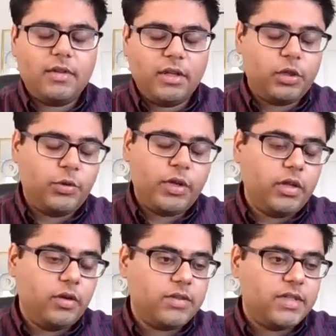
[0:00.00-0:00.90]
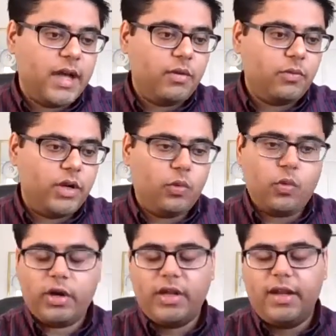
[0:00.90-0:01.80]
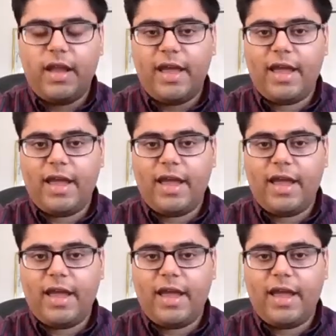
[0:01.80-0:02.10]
including those that work in